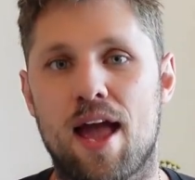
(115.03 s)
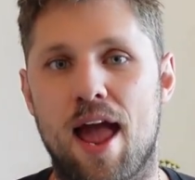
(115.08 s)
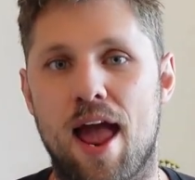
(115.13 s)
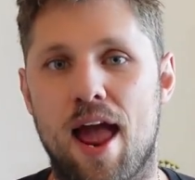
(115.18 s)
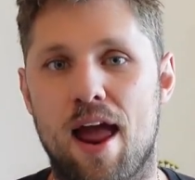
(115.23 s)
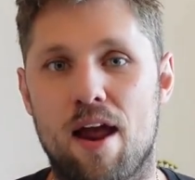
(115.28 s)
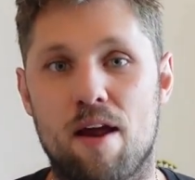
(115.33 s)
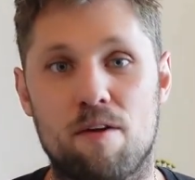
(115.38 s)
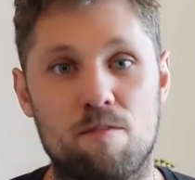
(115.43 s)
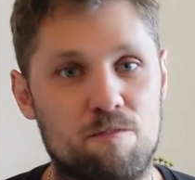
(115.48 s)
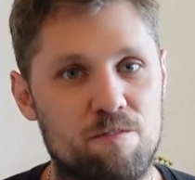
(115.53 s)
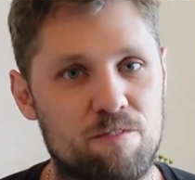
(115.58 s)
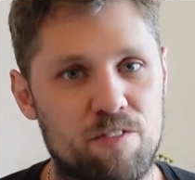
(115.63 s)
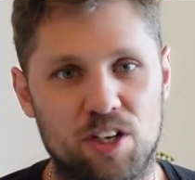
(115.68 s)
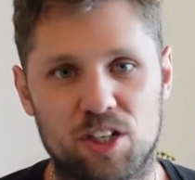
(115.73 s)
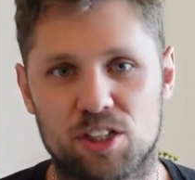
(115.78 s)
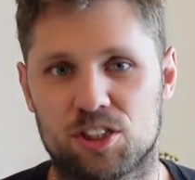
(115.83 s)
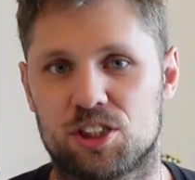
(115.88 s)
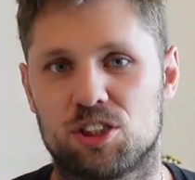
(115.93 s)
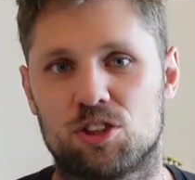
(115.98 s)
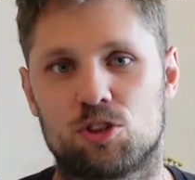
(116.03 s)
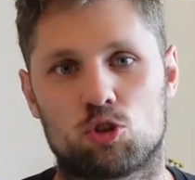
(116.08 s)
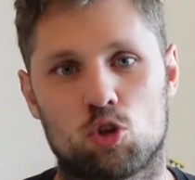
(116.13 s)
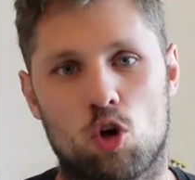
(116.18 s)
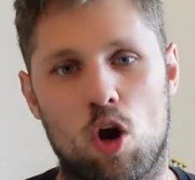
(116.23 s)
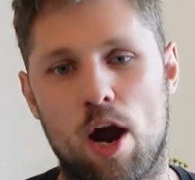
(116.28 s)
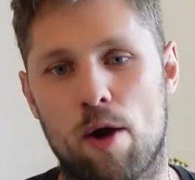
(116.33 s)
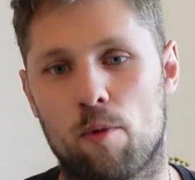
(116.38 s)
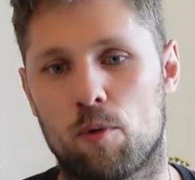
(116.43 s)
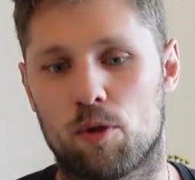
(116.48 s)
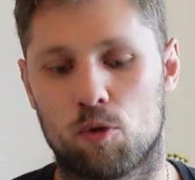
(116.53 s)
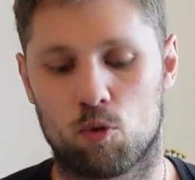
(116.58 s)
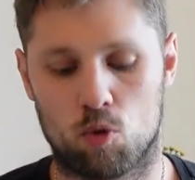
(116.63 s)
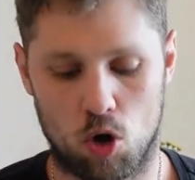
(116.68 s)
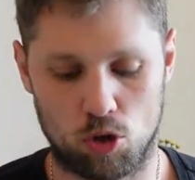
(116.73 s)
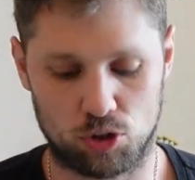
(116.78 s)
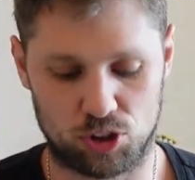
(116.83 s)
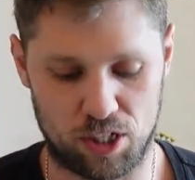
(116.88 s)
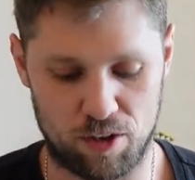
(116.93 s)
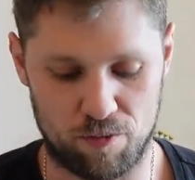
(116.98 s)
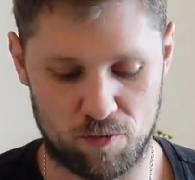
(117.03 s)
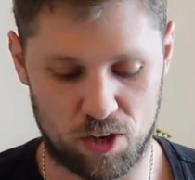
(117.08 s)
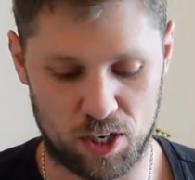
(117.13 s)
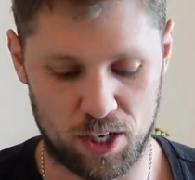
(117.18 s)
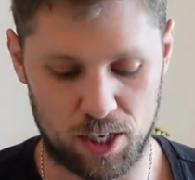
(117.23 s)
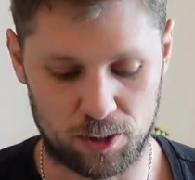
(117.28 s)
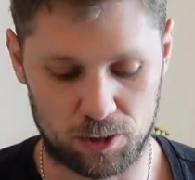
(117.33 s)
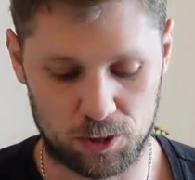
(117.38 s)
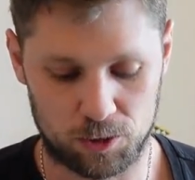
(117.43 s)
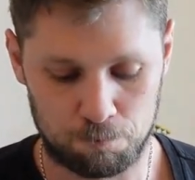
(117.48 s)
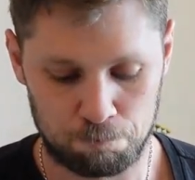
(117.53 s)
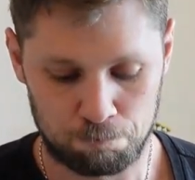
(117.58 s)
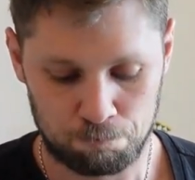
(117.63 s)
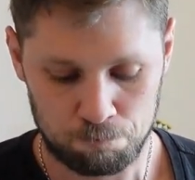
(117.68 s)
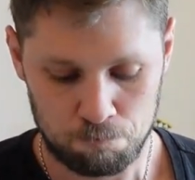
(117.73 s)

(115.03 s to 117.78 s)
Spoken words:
and finishes dry with a roasty finish.